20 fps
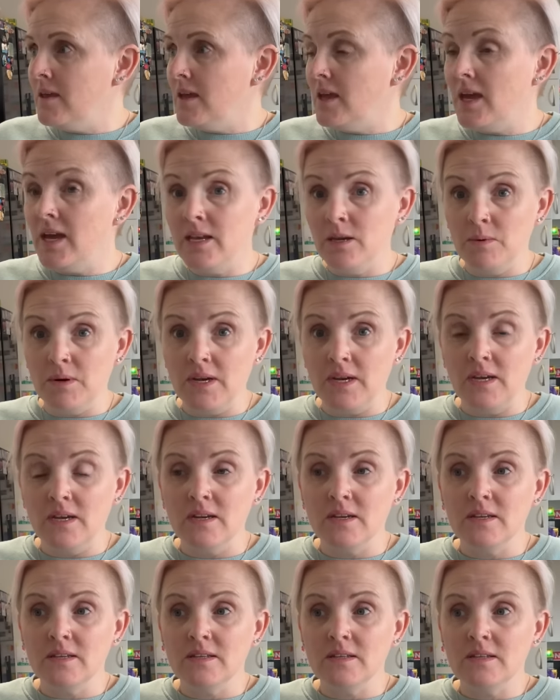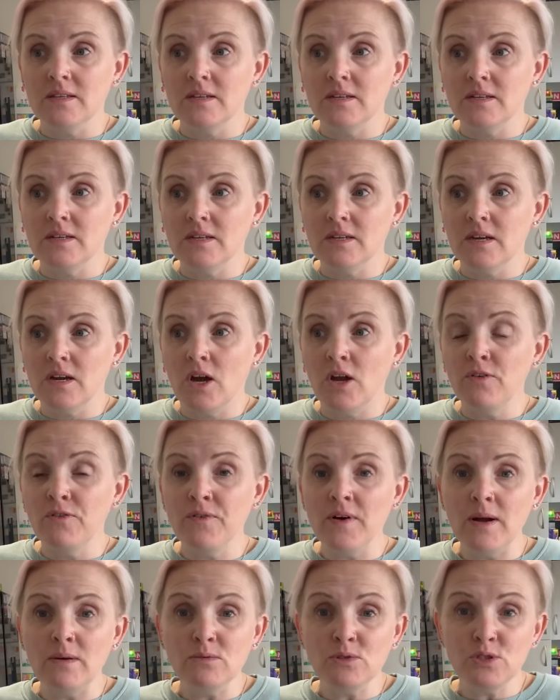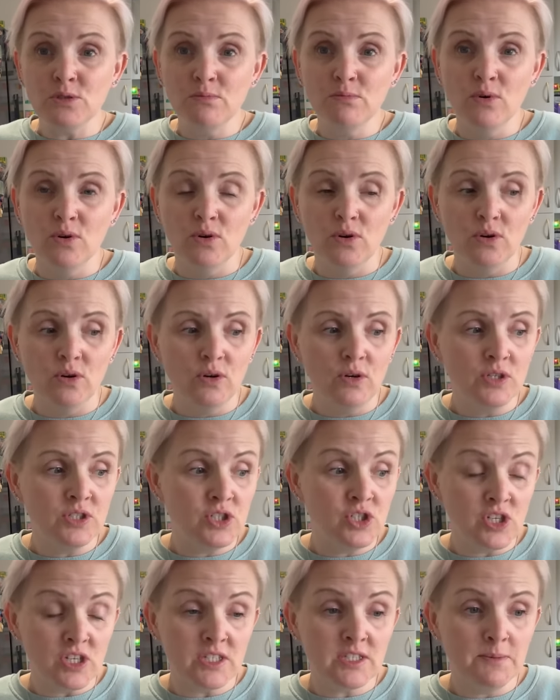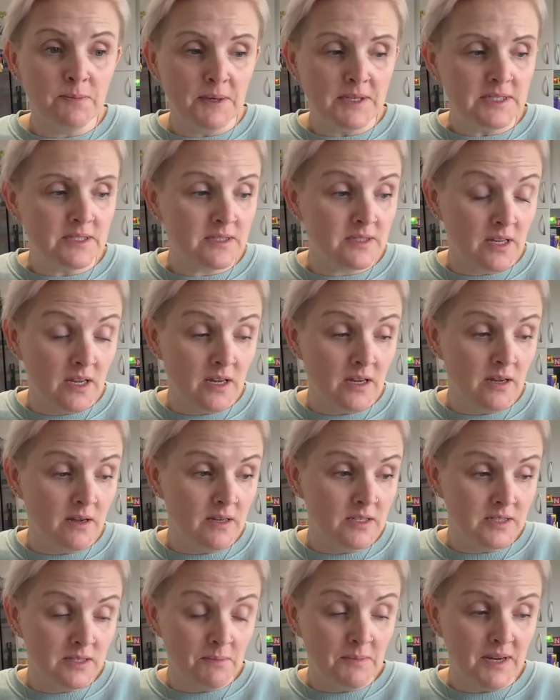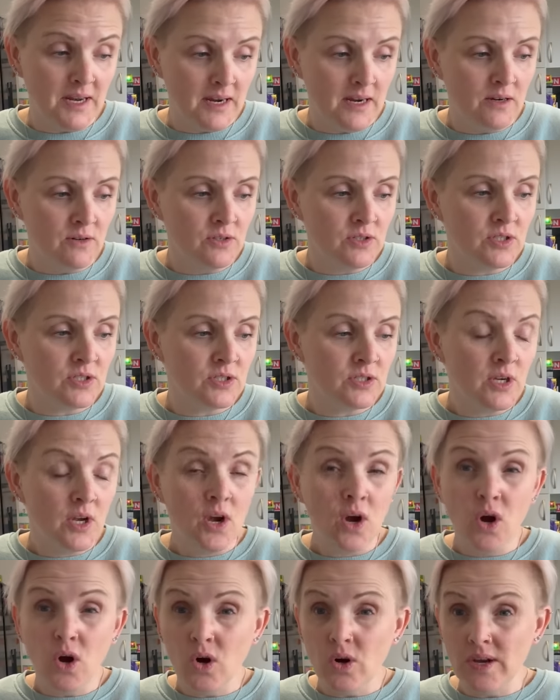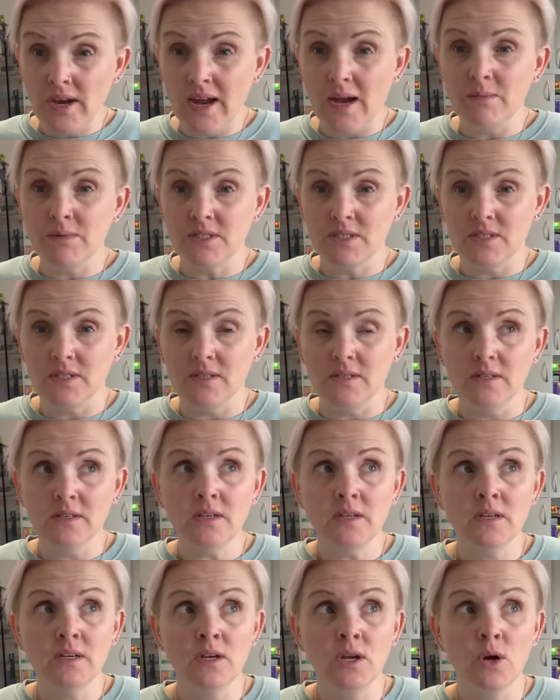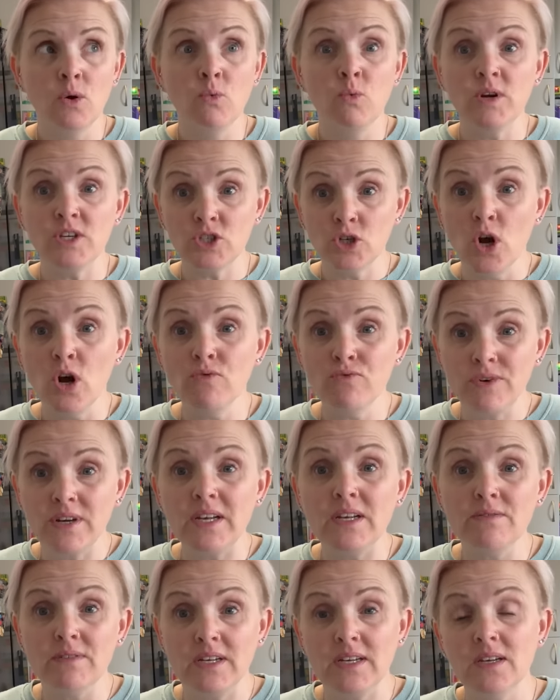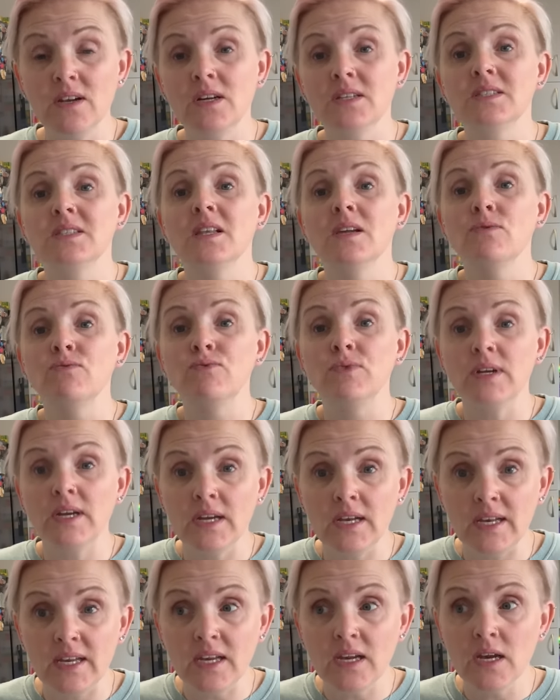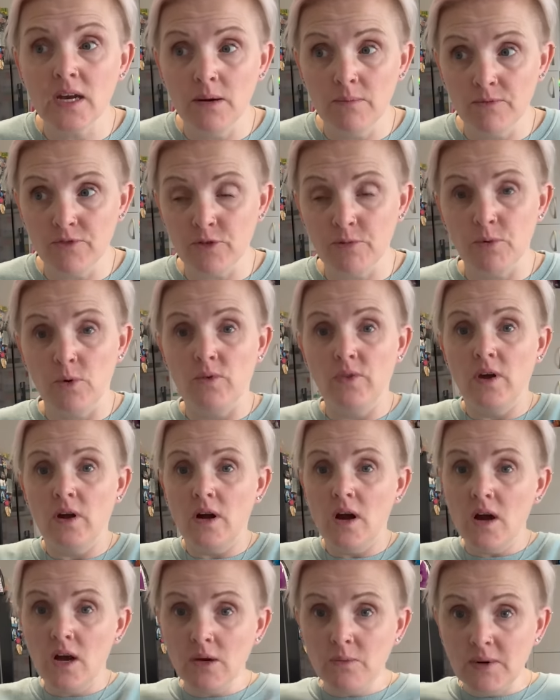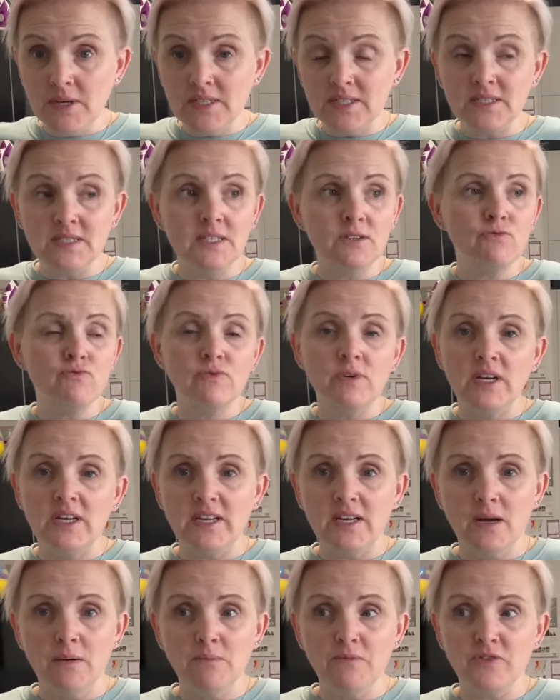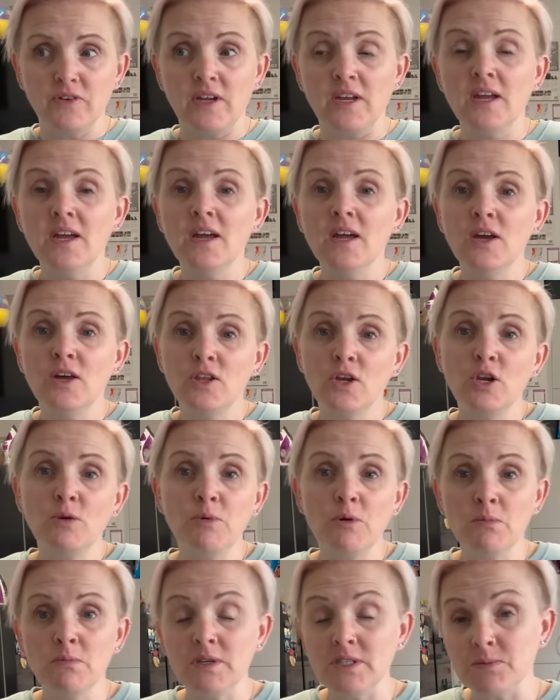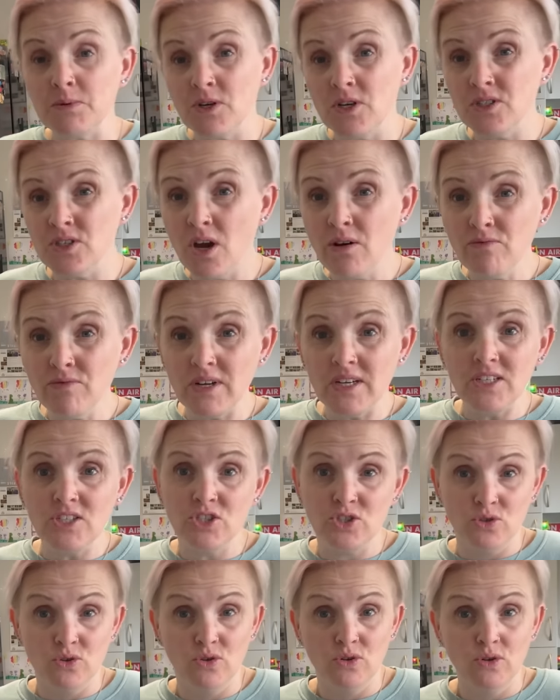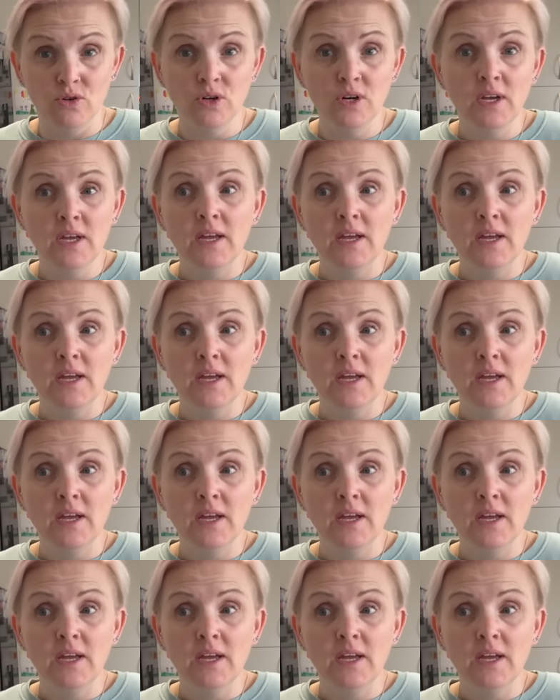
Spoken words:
Anyway, I found some more suggested by somebody else on Amazon, which are really, really nice and they're really comfortable and they're high-waisted, really comfy. The only problem is because I'm really short,